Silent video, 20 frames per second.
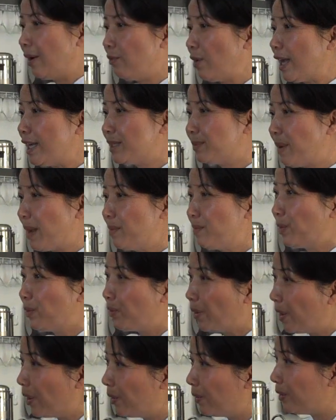rice paper
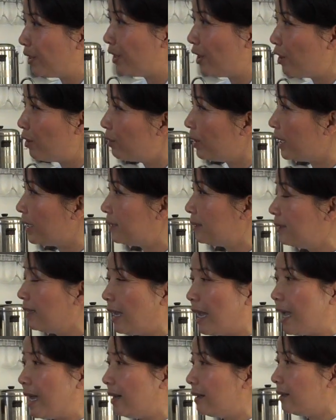roll, you know,
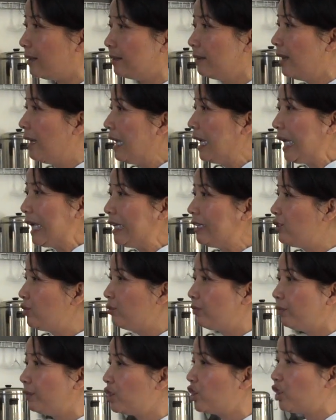and each
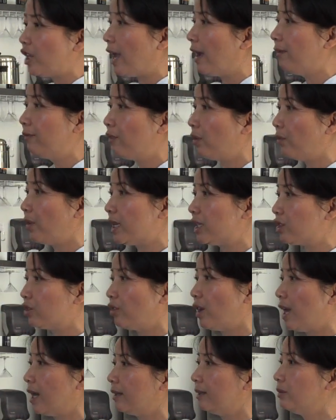chef or
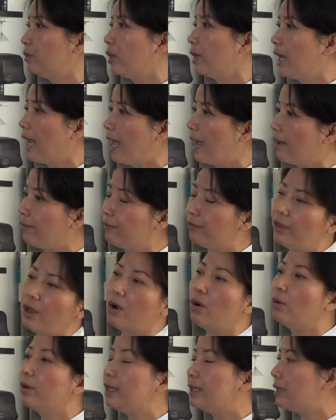restaurant would have
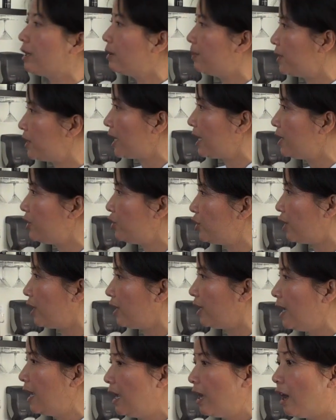their own interpretation
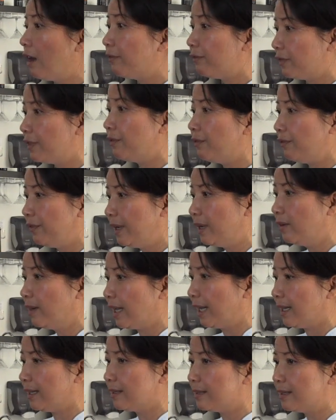of the
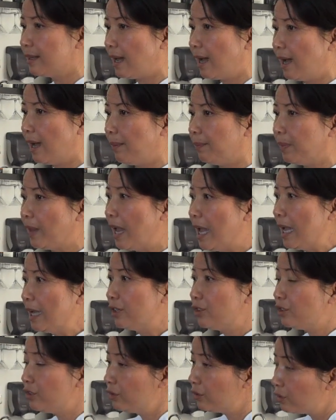fillings.
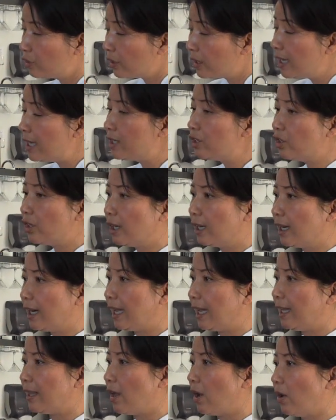
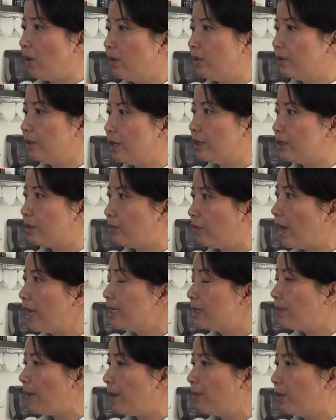Traditionally, though, this
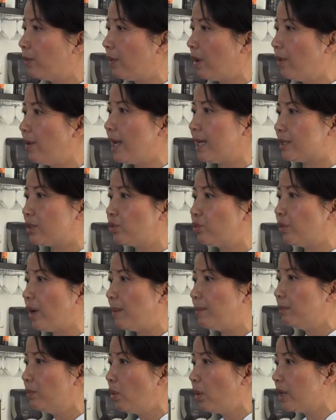rice paper roll has
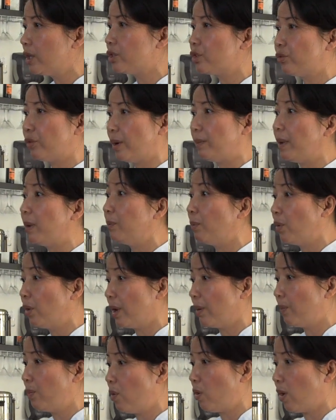shrimp, and
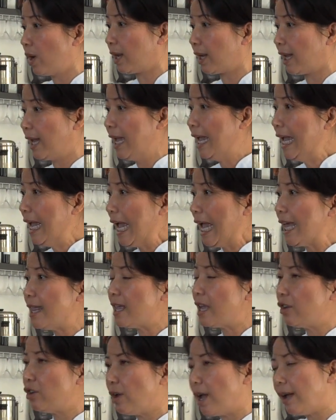boiled pork. And
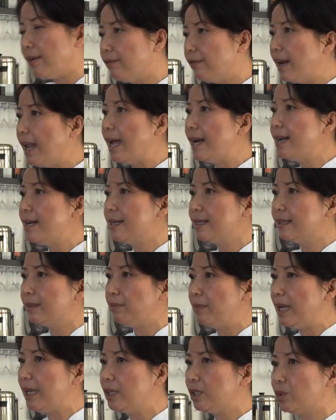then you have lettuce,
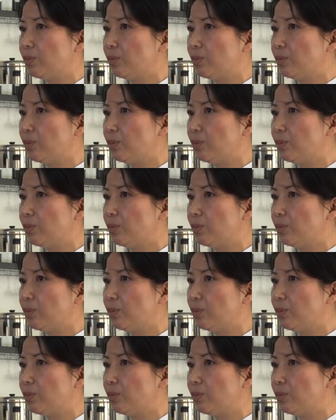bean